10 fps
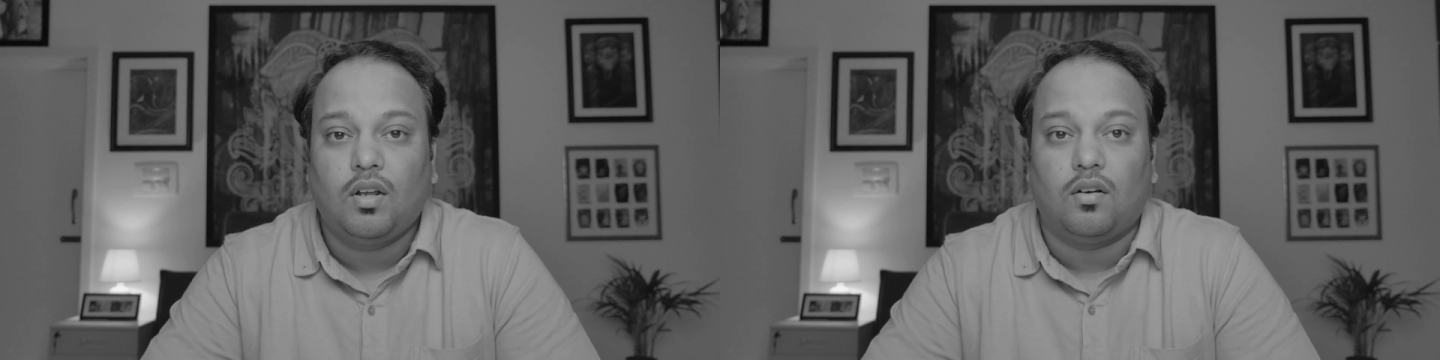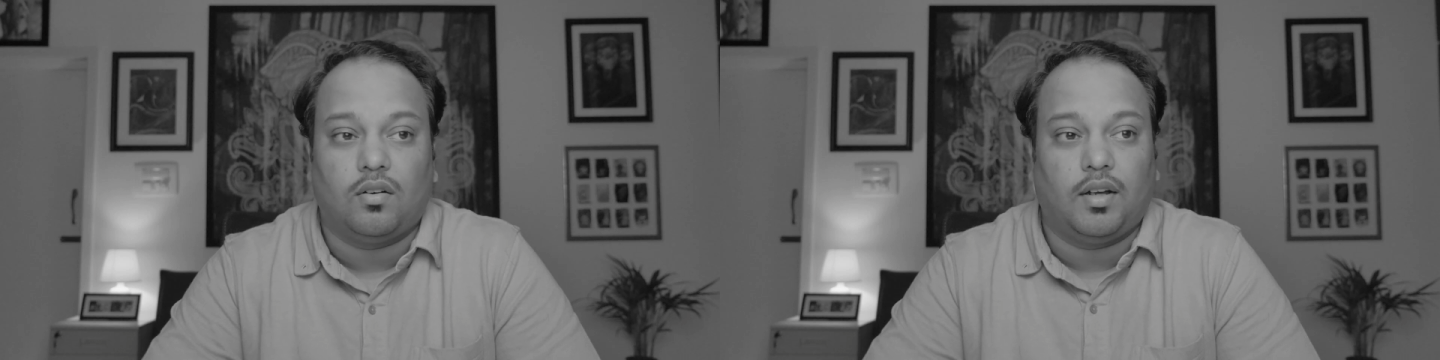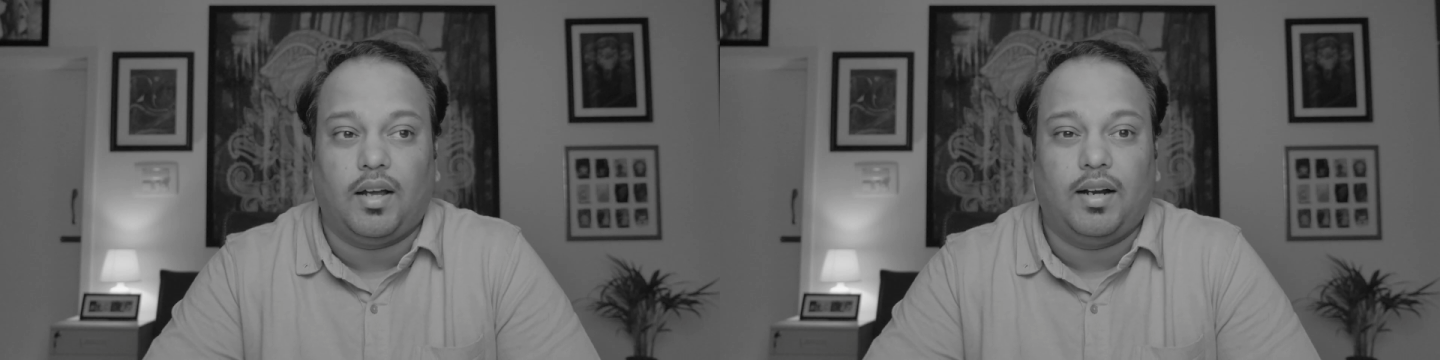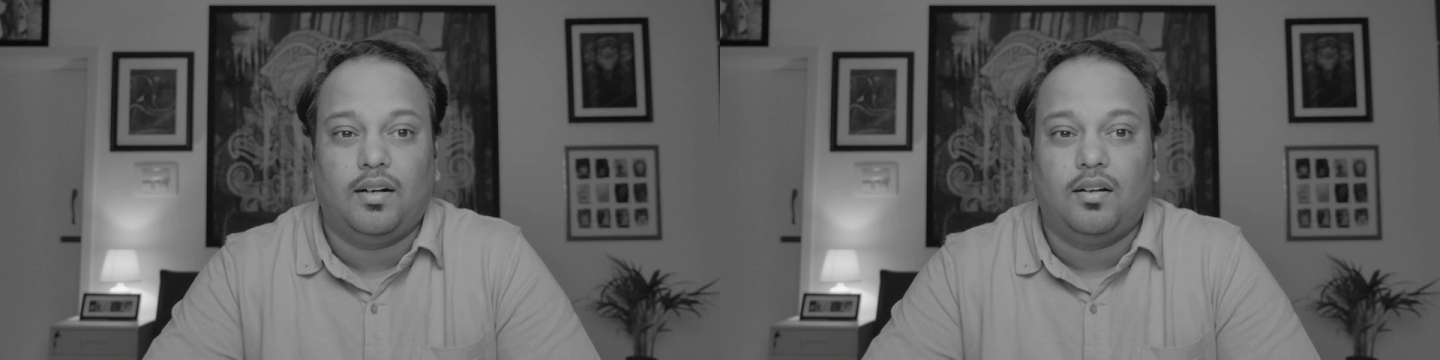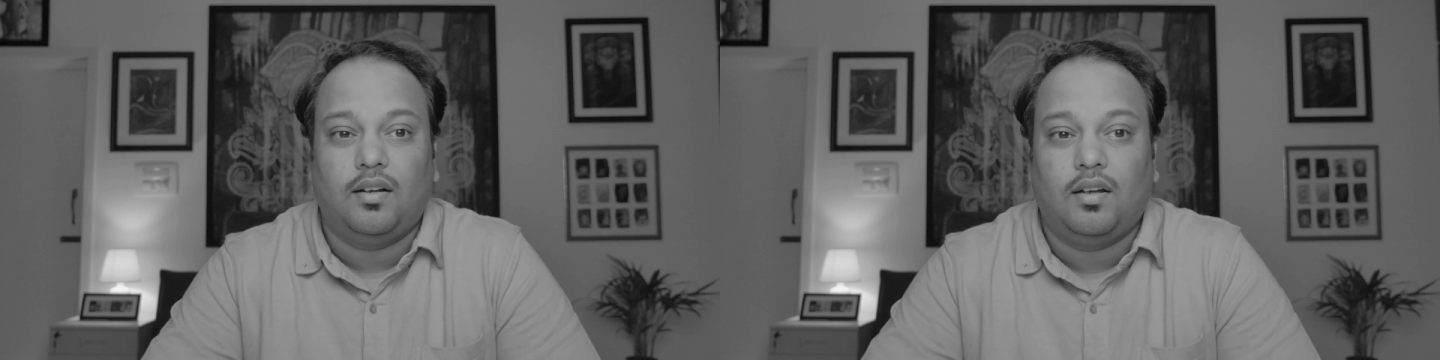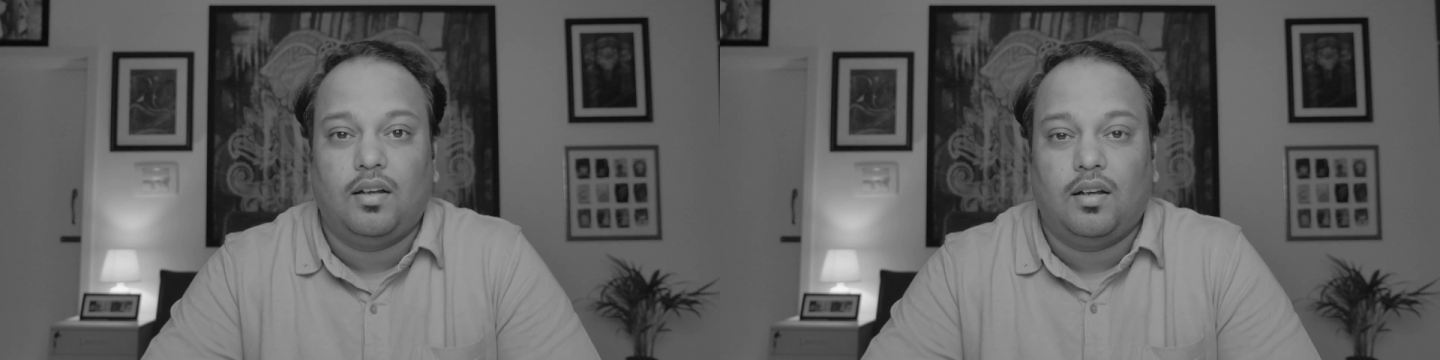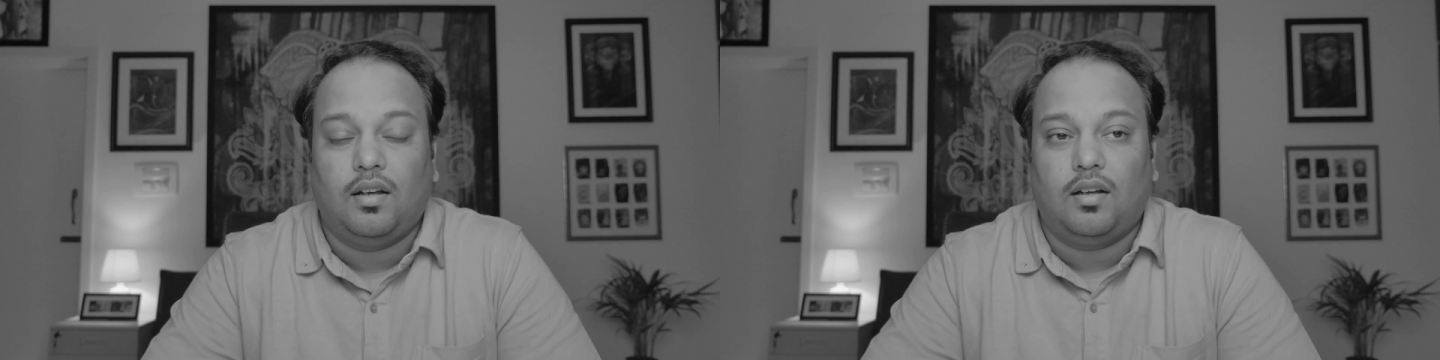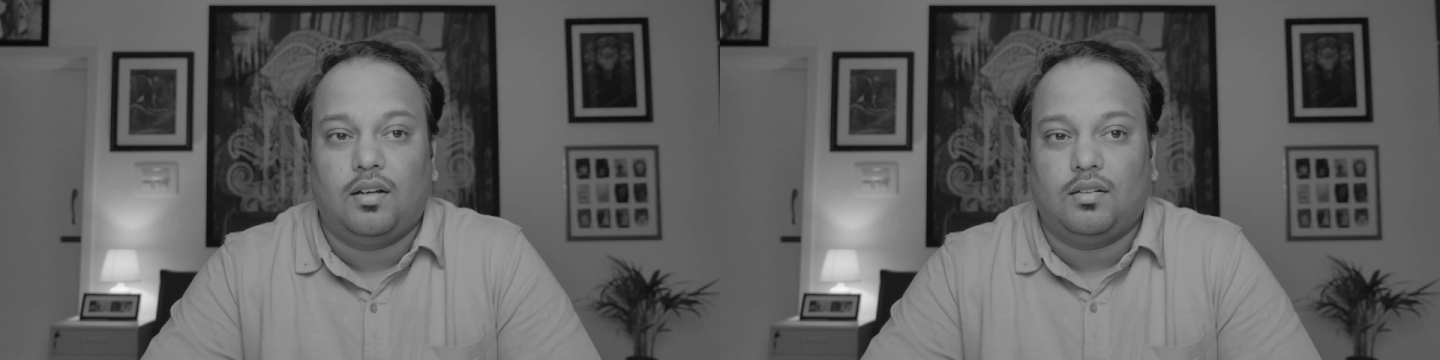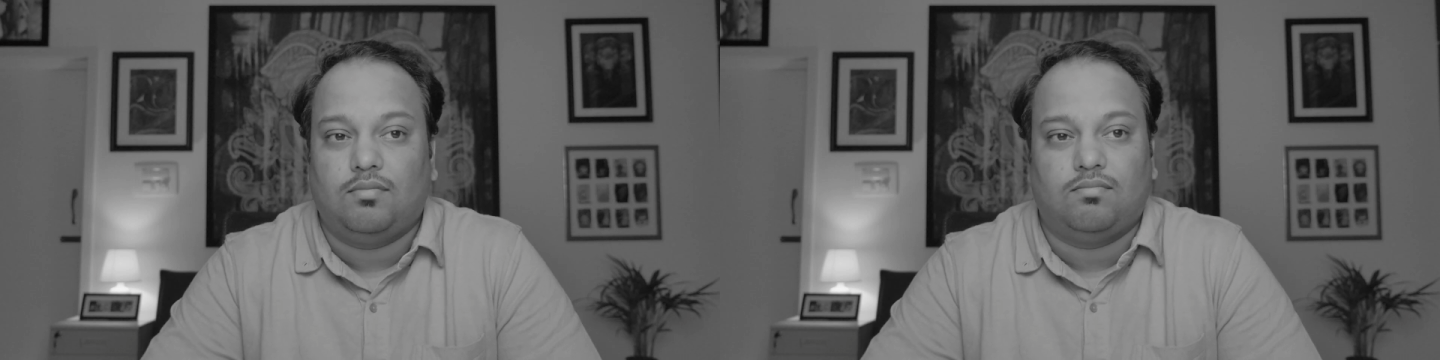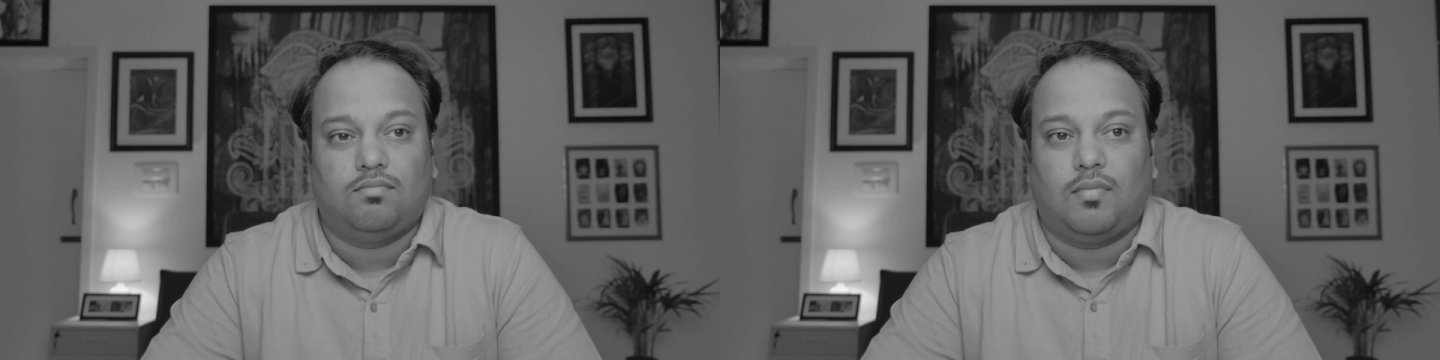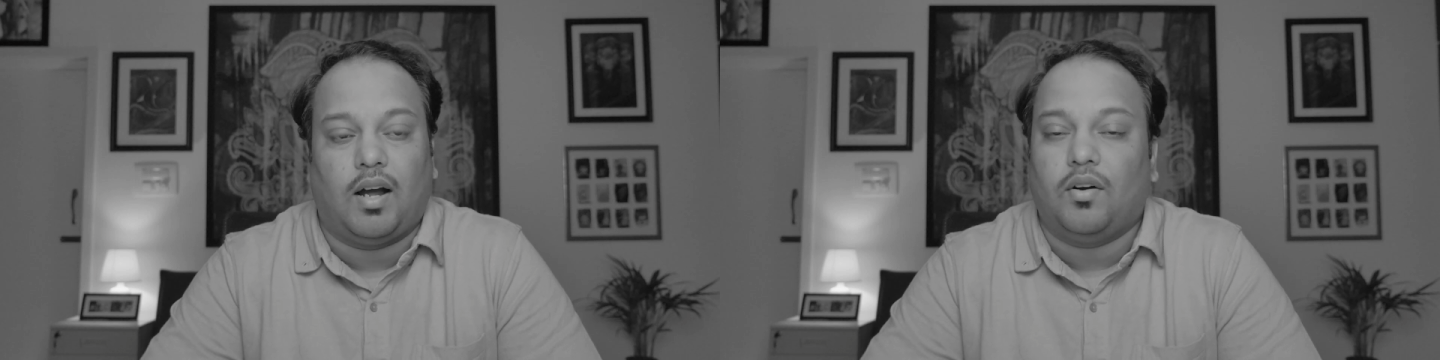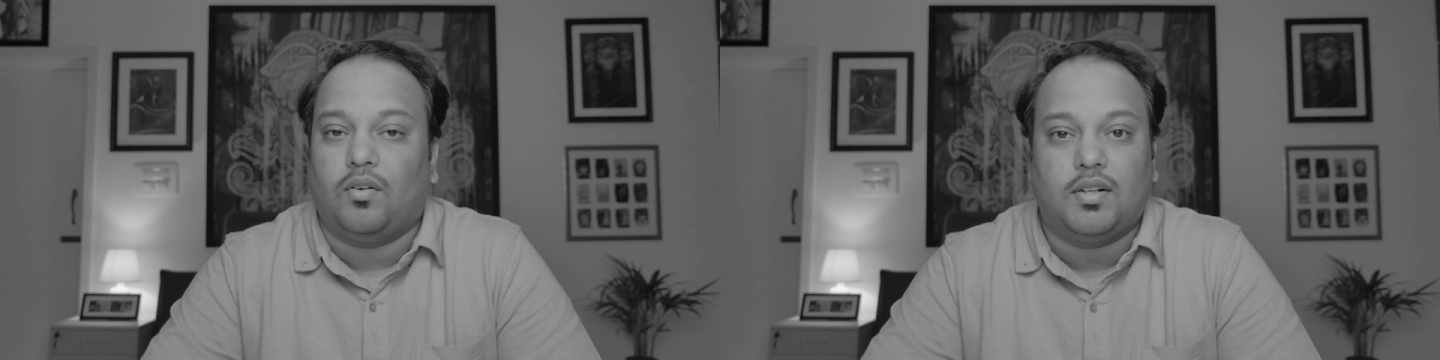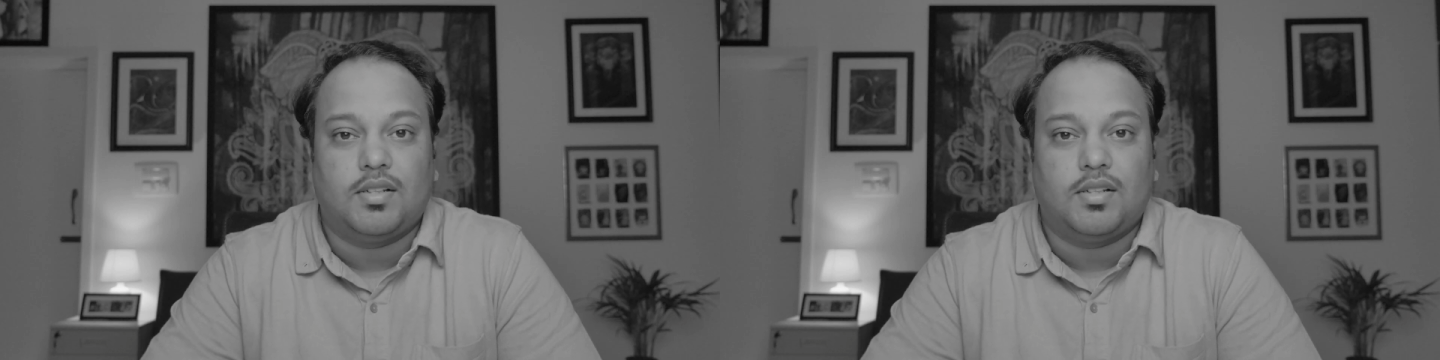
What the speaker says: Okay, and I don't know,